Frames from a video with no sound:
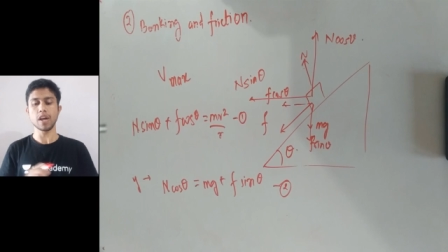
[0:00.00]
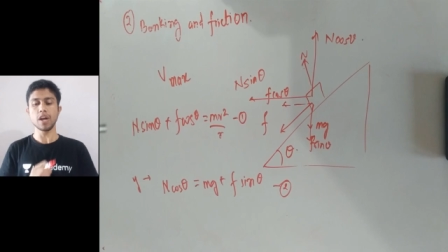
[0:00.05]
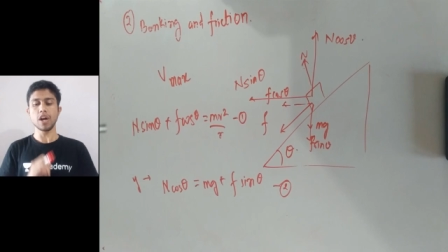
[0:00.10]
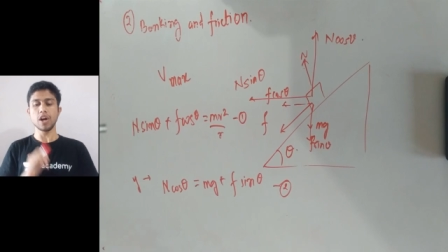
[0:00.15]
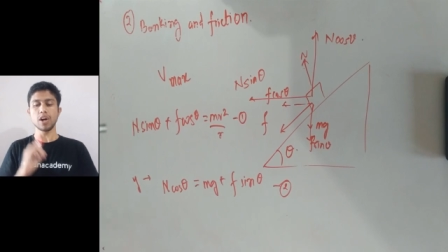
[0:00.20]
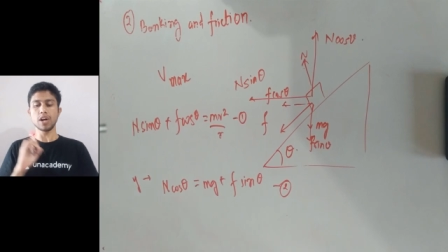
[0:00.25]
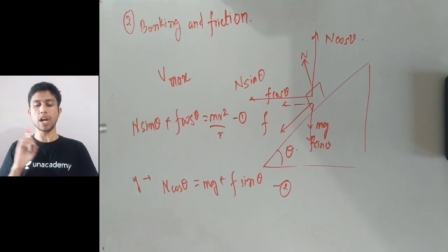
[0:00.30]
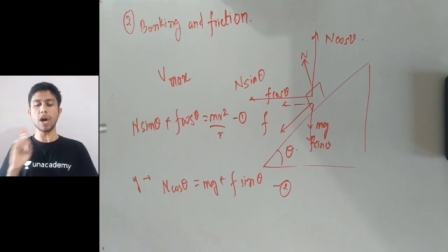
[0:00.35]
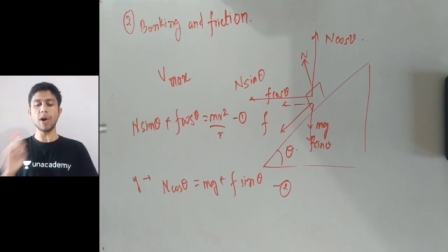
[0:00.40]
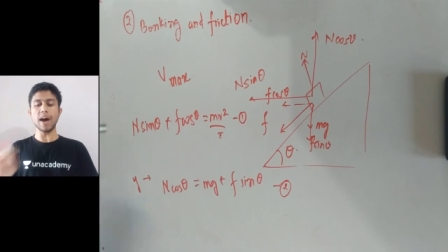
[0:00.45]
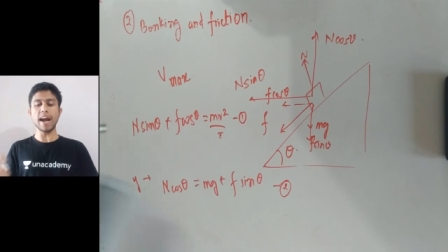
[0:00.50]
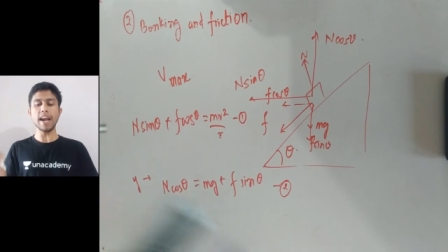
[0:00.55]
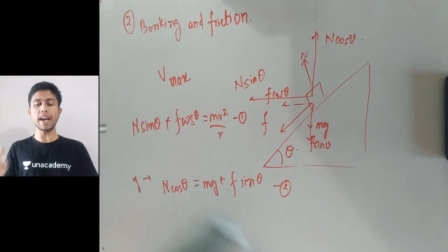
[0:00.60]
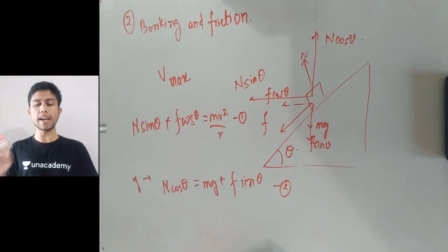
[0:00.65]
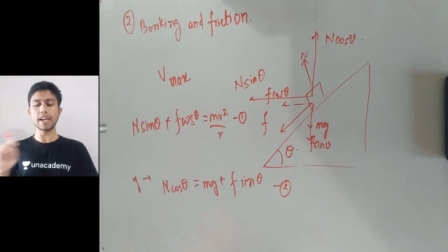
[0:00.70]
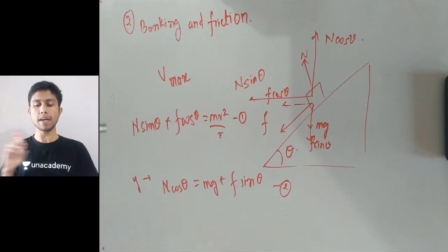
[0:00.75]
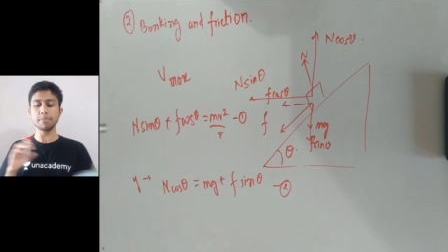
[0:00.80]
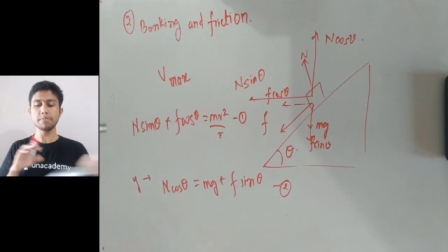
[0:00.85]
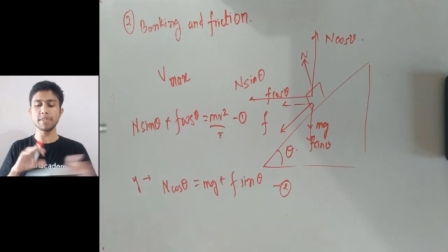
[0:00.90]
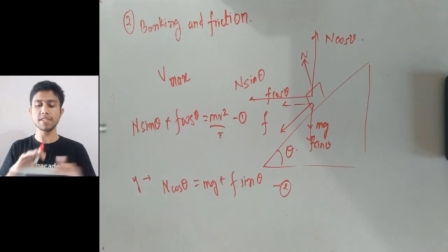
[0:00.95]
Now I'll
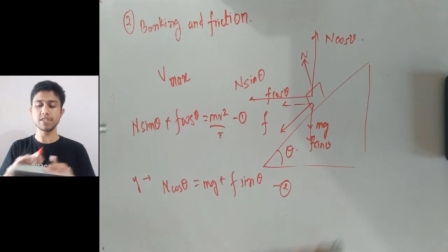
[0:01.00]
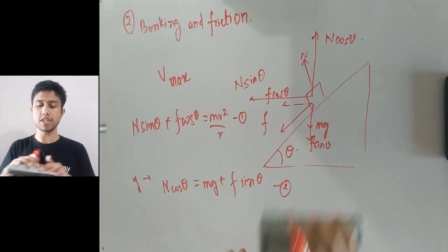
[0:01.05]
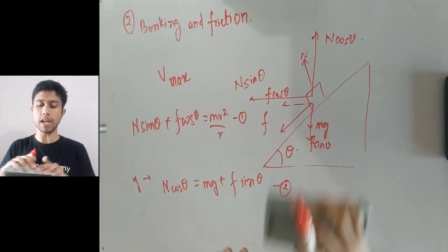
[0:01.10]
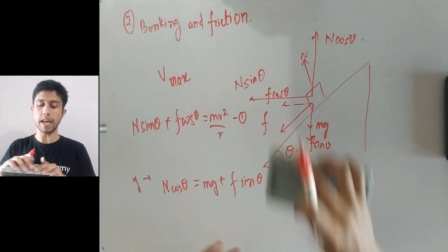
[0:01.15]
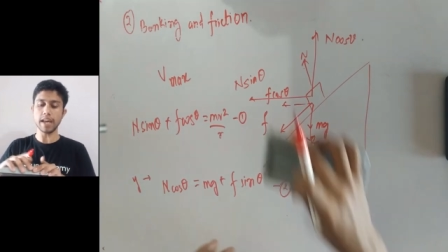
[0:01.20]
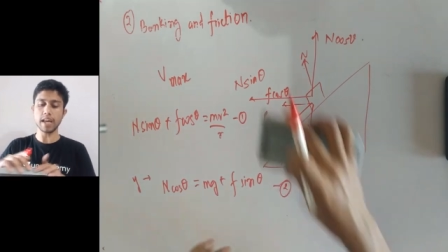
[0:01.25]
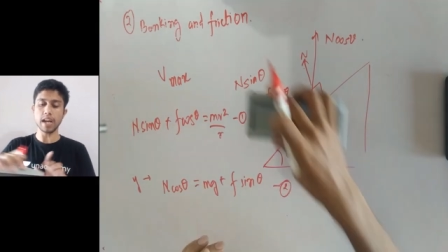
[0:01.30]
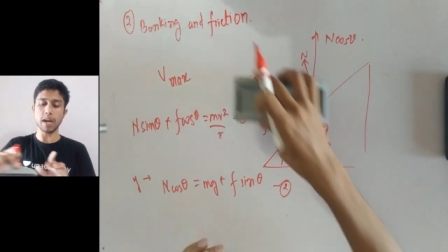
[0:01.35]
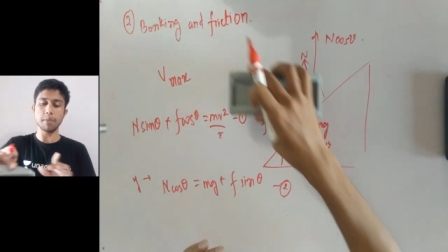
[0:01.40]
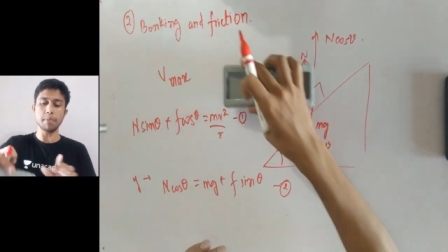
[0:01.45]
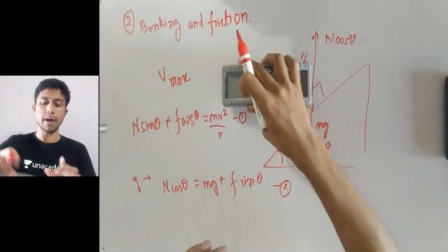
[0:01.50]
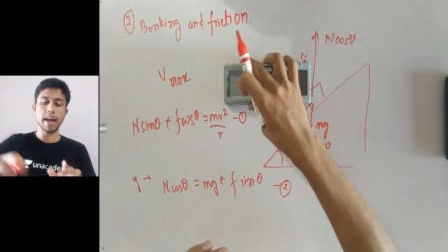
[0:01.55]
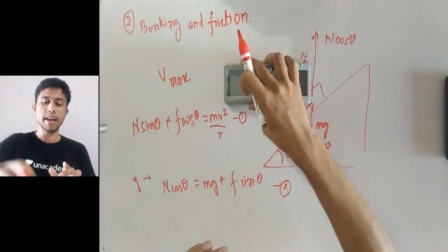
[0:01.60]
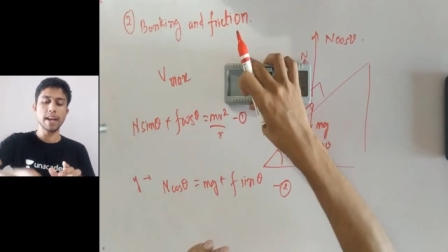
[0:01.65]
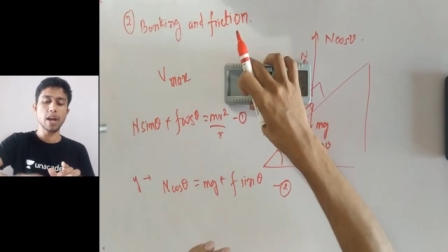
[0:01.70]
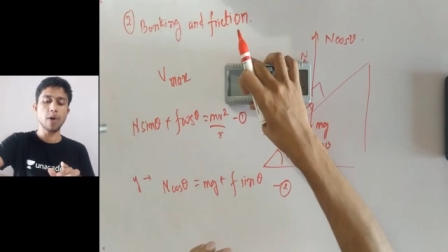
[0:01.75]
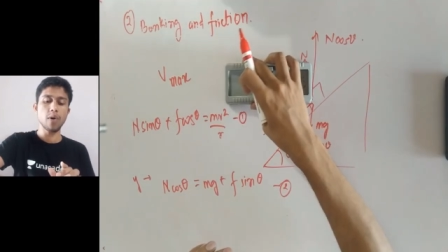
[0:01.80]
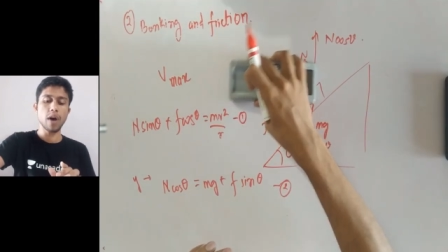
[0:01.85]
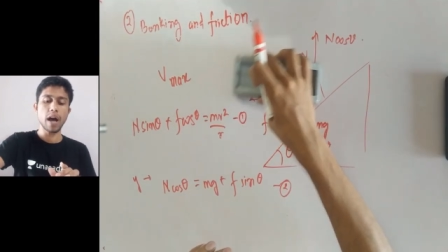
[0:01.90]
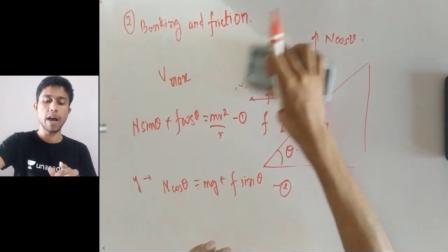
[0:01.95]
rub this diagram and
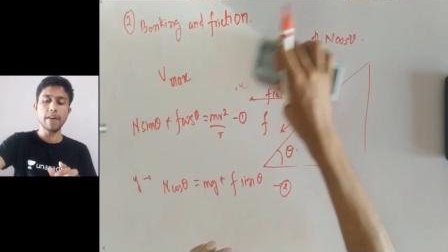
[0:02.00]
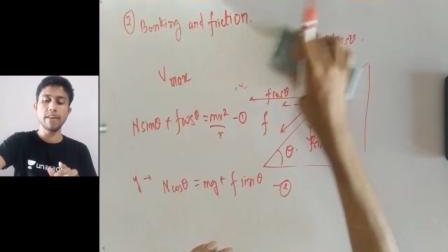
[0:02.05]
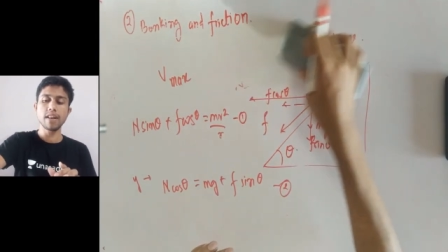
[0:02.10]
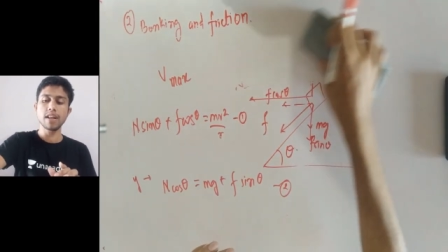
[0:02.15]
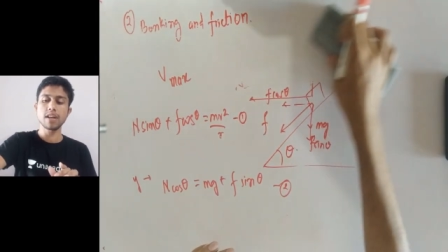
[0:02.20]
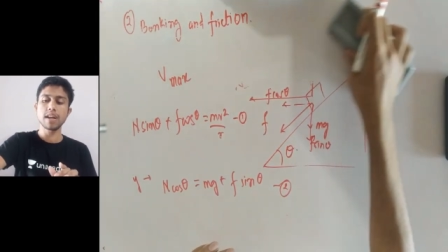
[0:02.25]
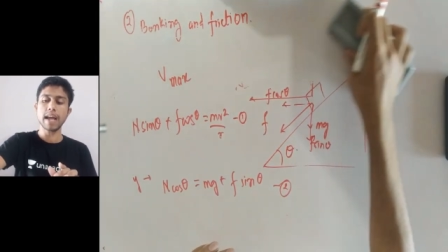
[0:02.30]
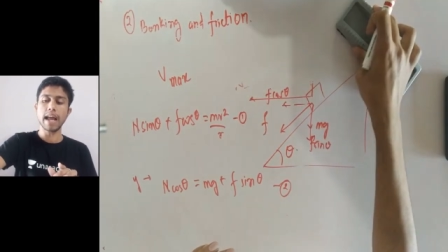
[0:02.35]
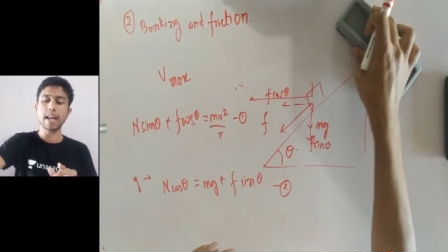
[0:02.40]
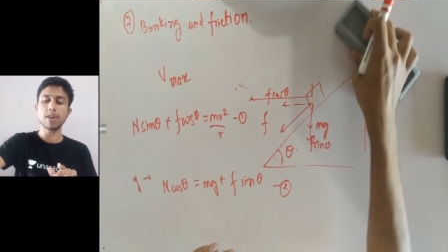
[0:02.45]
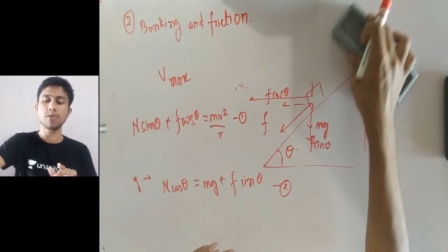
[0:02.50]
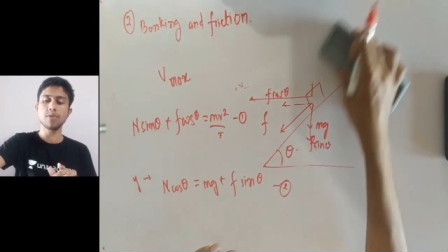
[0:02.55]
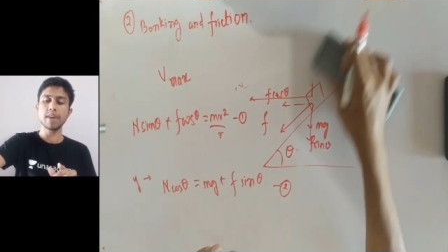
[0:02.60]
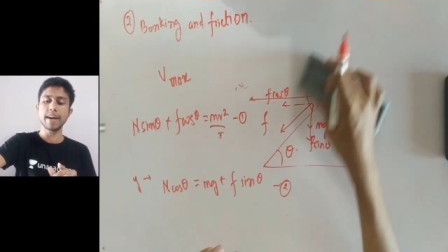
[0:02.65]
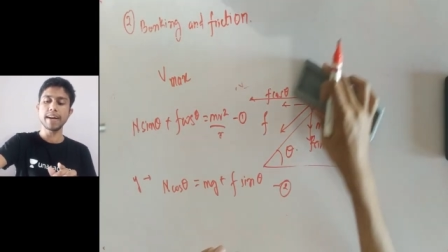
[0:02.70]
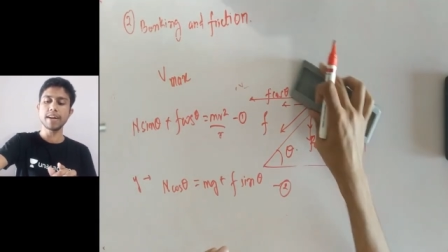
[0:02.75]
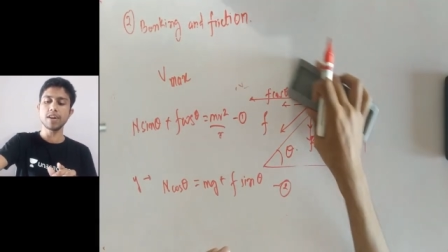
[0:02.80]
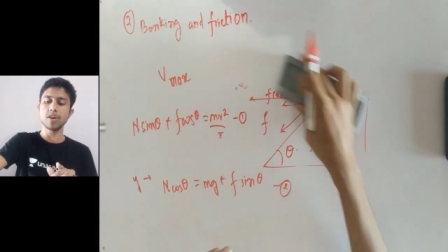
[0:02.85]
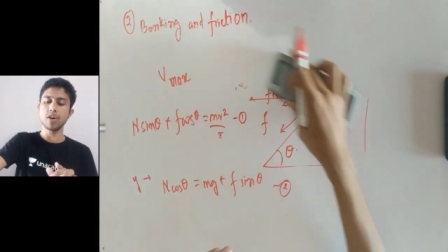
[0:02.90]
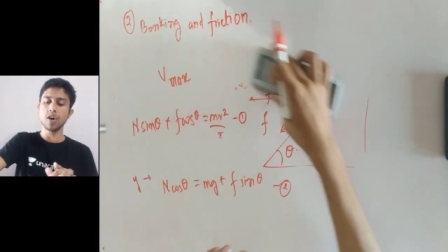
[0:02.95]
now I'll
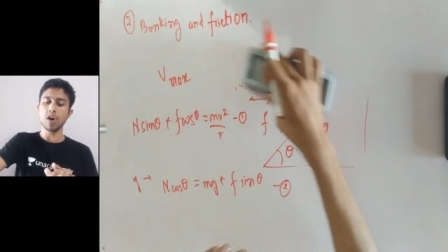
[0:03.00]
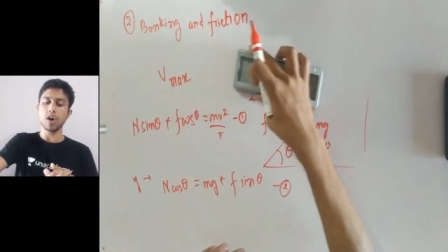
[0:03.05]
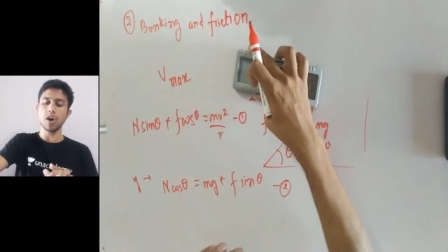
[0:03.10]
calculate